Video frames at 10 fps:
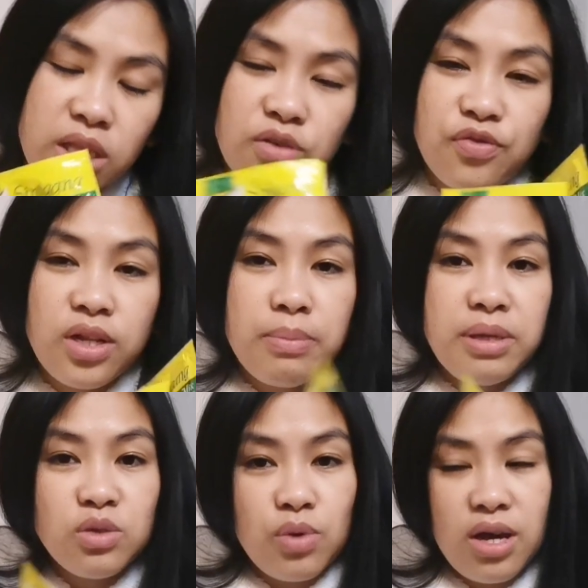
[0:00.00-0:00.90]
In the
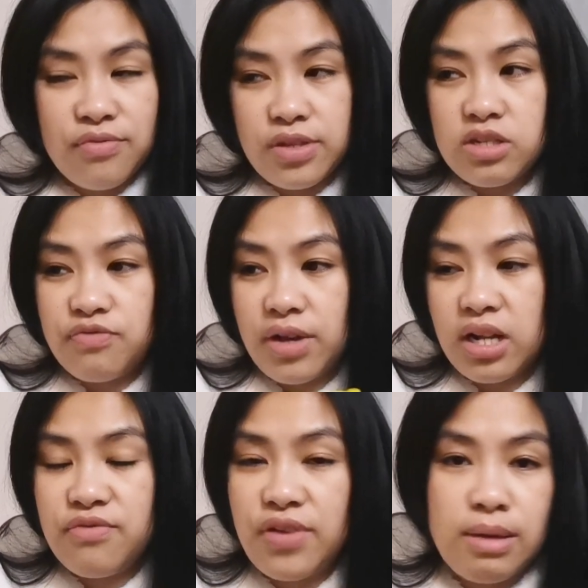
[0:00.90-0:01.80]
Philippines, we have this
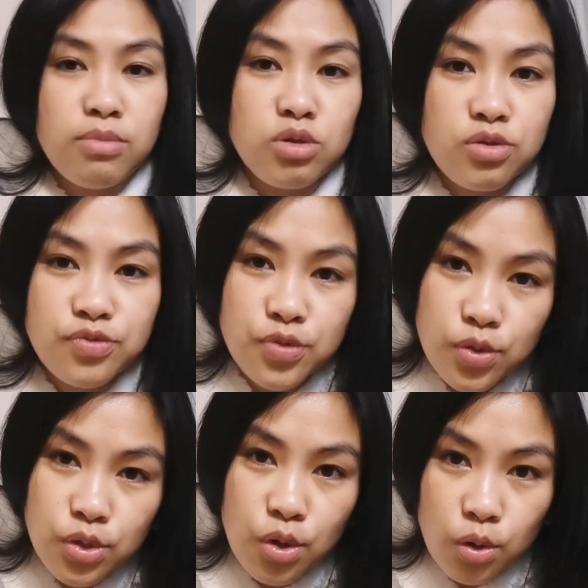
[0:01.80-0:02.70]
very famous
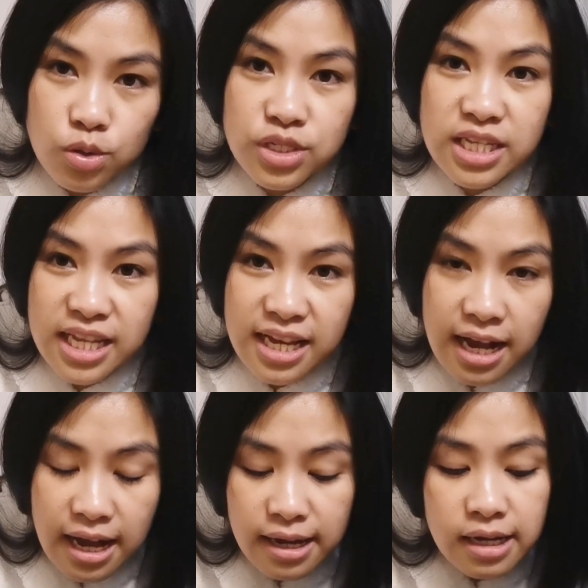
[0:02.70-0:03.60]
food called
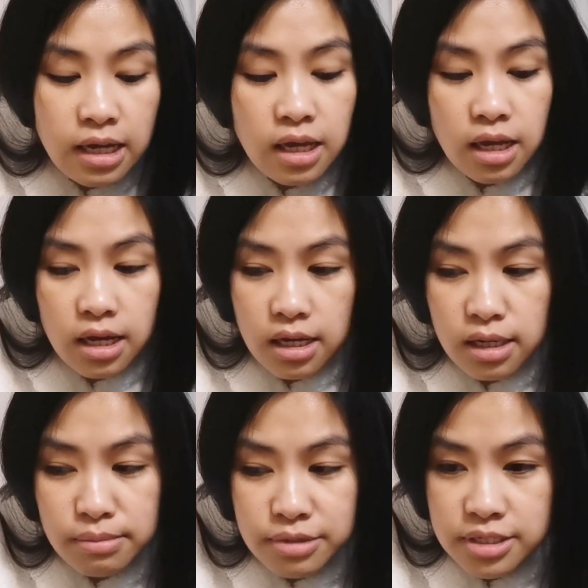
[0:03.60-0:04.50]
sinigang.
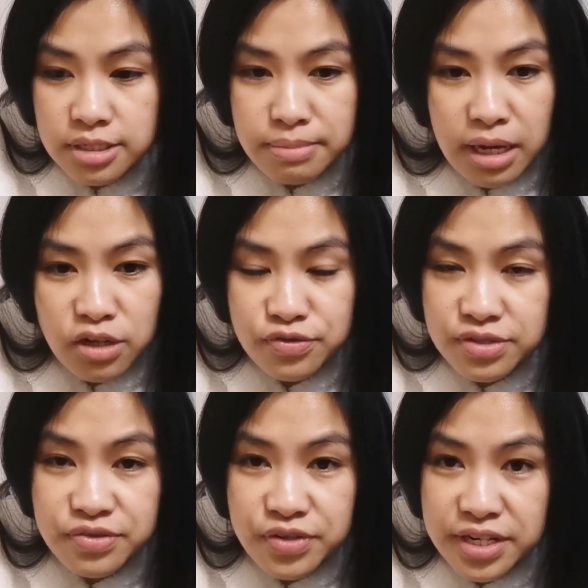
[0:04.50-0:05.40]
Um, this is made of
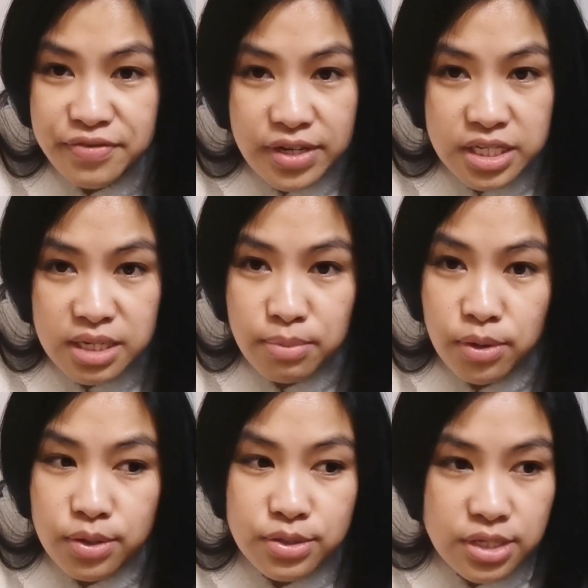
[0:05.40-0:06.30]
different
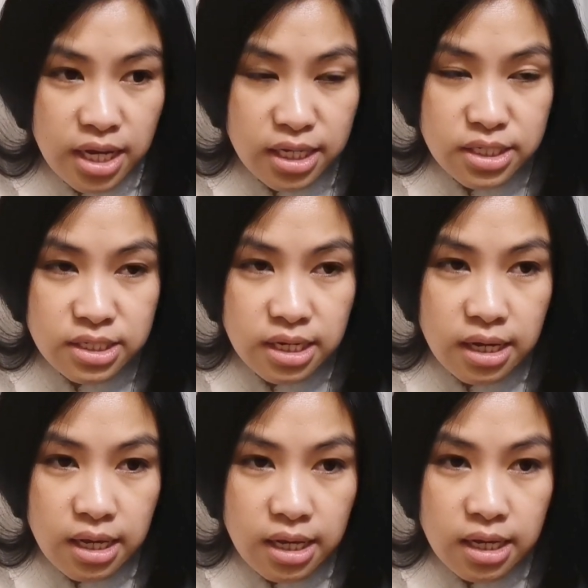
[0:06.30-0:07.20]
vegetables and
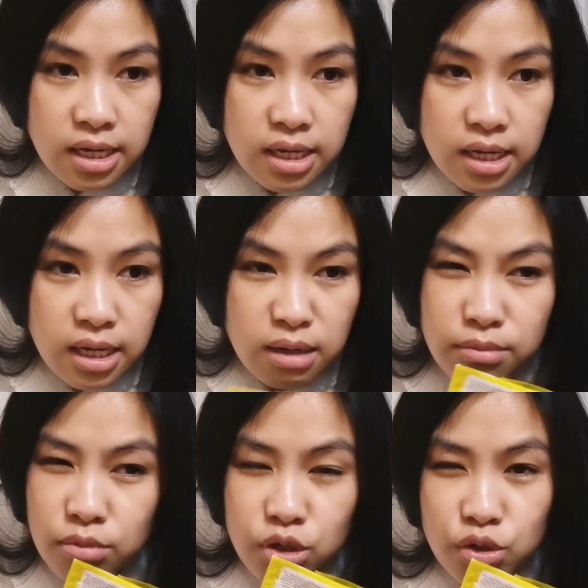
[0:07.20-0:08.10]

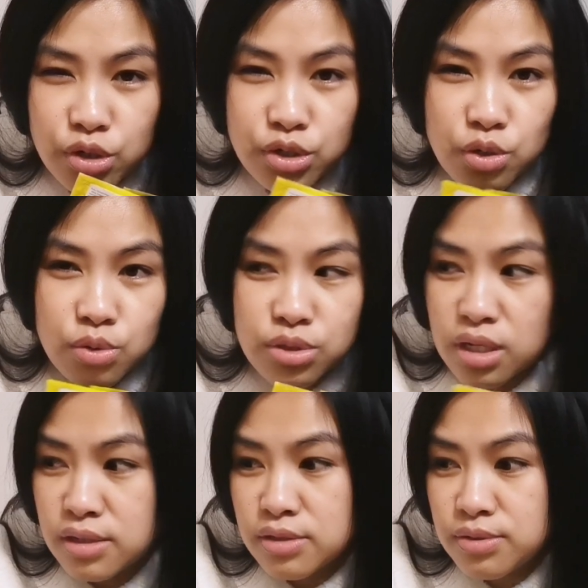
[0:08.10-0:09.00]
um, your
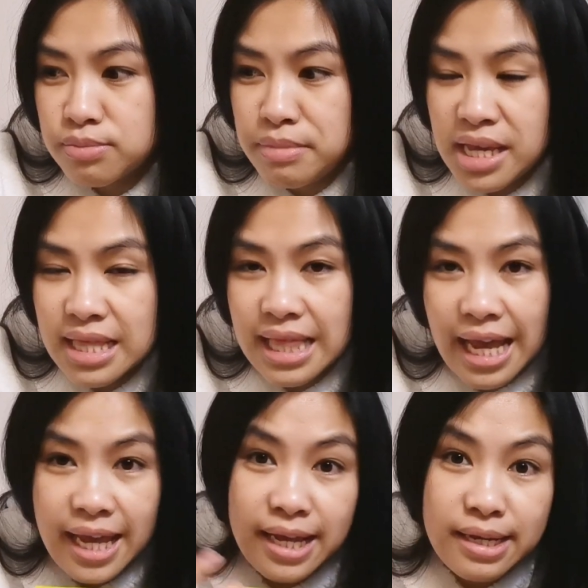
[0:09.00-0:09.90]
chosen meat
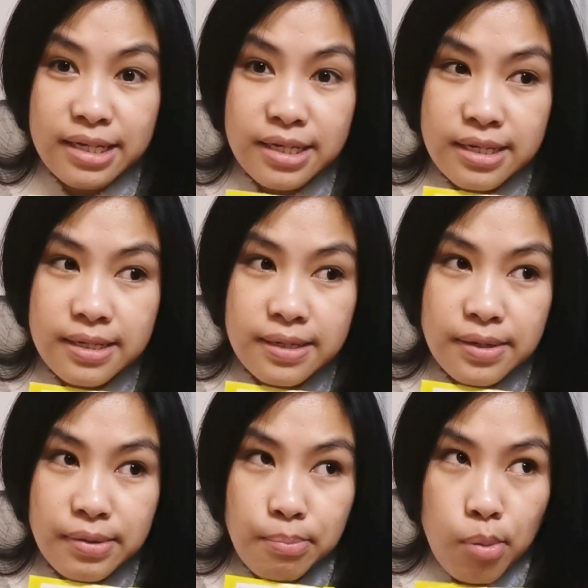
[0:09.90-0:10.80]
like
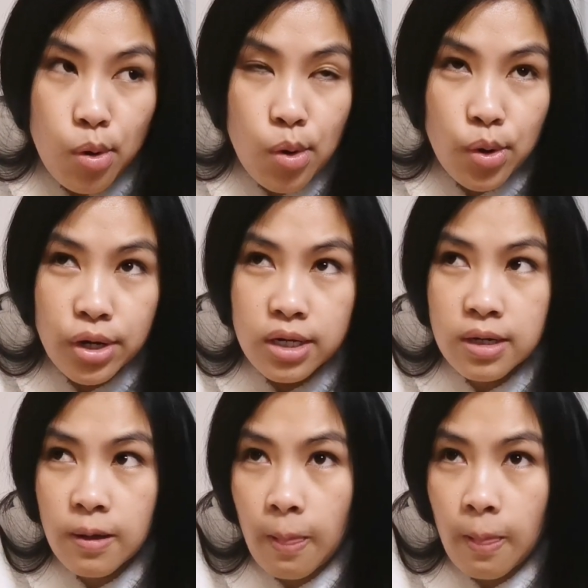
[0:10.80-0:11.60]
pork.